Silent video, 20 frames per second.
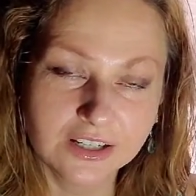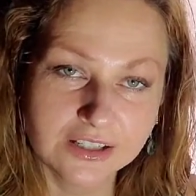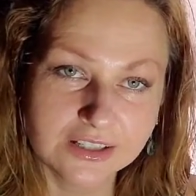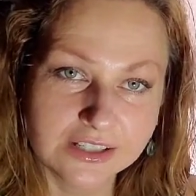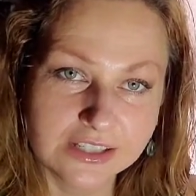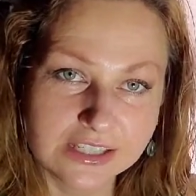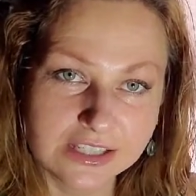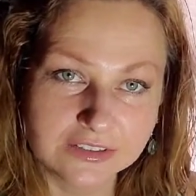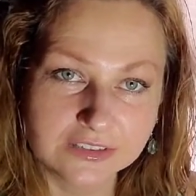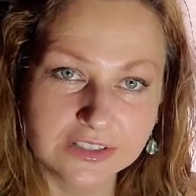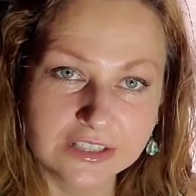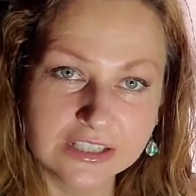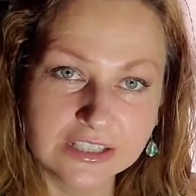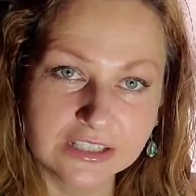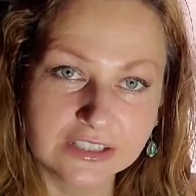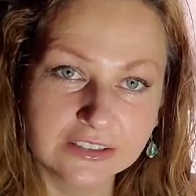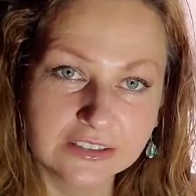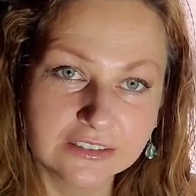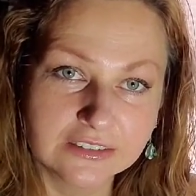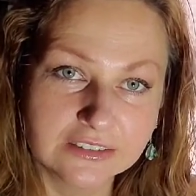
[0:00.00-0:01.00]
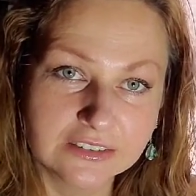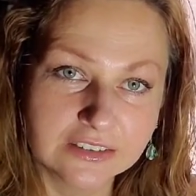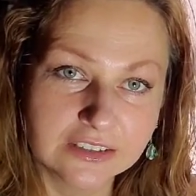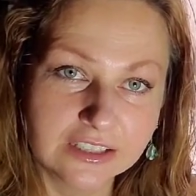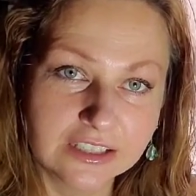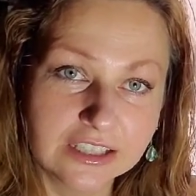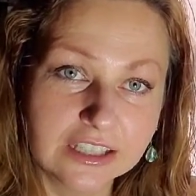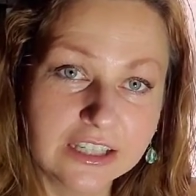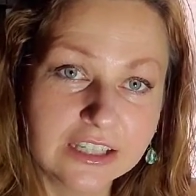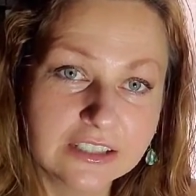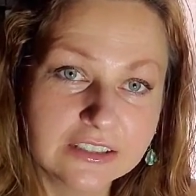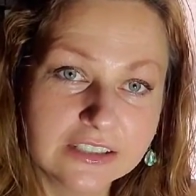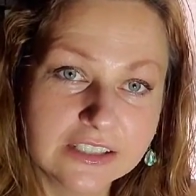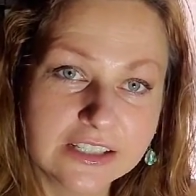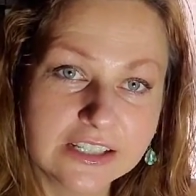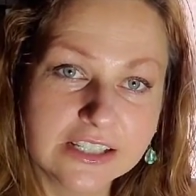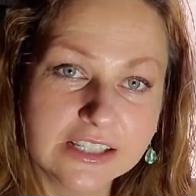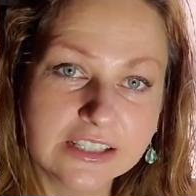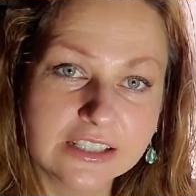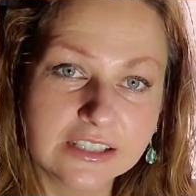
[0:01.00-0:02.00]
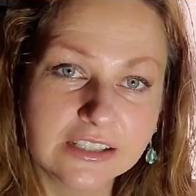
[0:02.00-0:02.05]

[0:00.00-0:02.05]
17 years,